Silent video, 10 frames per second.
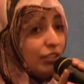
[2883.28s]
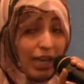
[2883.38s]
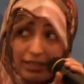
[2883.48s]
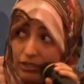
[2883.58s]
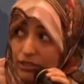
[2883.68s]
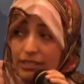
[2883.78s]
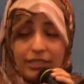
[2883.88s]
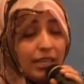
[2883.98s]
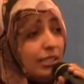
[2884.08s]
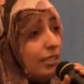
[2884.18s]

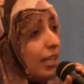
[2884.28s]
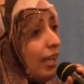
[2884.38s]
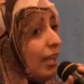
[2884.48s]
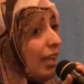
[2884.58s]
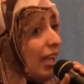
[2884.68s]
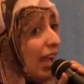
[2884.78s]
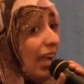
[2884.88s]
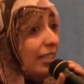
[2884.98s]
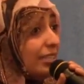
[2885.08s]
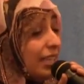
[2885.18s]
challenges that
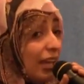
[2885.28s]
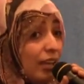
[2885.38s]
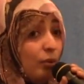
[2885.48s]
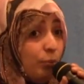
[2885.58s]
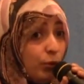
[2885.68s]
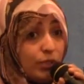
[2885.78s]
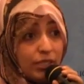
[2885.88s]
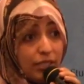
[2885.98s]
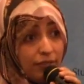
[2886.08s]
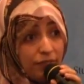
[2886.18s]
Ali Saleh
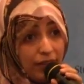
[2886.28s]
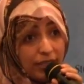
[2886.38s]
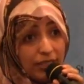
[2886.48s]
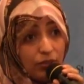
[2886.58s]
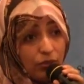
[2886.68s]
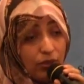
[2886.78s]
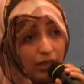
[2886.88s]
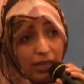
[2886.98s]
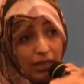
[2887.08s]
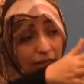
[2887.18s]
put in face,
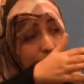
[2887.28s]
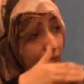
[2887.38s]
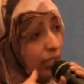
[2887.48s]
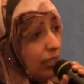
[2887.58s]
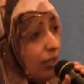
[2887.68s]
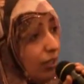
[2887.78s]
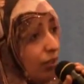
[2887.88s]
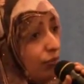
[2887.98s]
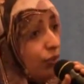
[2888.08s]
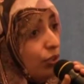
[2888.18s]

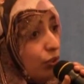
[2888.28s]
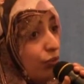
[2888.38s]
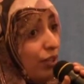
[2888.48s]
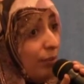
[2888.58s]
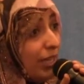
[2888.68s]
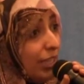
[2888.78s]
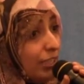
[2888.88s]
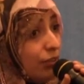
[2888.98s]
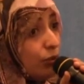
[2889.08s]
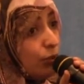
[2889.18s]
in front of
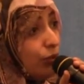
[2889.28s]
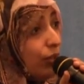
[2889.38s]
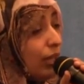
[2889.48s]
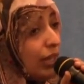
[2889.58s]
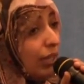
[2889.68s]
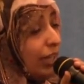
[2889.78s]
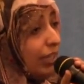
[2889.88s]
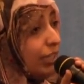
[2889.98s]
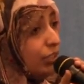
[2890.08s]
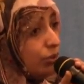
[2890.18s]
Yemenese truth,
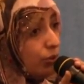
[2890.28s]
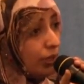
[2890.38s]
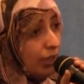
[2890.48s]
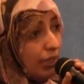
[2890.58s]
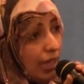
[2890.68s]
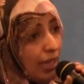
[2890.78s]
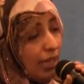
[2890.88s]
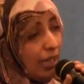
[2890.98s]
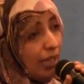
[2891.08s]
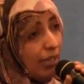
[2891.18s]
his ruling
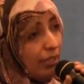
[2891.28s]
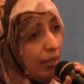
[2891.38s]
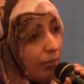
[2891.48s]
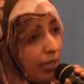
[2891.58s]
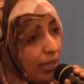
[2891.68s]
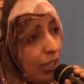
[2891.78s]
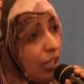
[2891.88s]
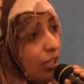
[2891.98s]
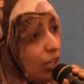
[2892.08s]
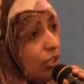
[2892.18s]
Yemen.
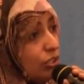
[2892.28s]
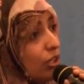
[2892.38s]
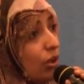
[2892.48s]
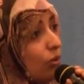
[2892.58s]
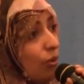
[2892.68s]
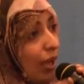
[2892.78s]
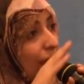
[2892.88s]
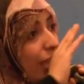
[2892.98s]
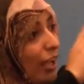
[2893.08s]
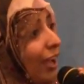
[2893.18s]
So
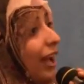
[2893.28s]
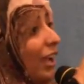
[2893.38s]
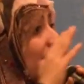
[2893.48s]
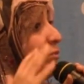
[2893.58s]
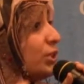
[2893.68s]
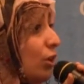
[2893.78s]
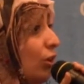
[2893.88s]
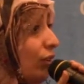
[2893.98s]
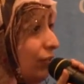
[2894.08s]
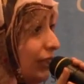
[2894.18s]
I am so
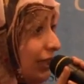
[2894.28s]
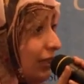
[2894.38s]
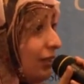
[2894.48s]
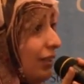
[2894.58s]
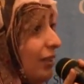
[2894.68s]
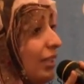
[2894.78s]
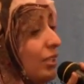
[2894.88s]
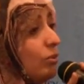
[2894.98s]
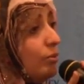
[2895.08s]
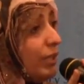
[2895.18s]
confident
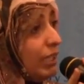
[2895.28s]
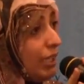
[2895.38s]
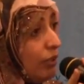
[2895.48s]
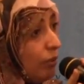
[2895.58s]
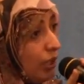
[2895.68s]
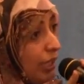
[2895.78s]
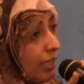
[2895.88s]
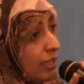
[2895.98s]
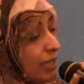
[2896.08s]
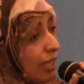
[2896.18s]
that women will
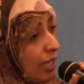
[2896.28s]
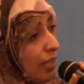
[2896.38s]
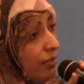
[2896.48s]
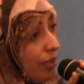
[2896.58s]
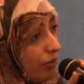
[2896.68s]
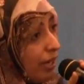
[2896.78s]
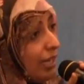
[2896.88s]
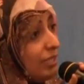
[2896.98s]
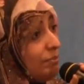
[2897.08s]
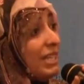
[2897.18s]
get their
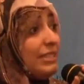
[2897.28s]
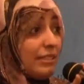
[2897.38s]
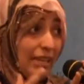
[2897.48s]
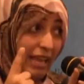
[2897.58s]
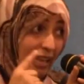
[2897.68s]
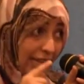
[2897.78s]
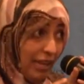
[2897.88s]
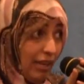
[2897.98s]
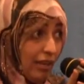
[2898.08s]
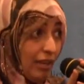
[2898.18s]
right. But
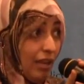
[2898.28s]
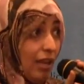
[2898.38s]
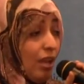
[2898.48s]
again,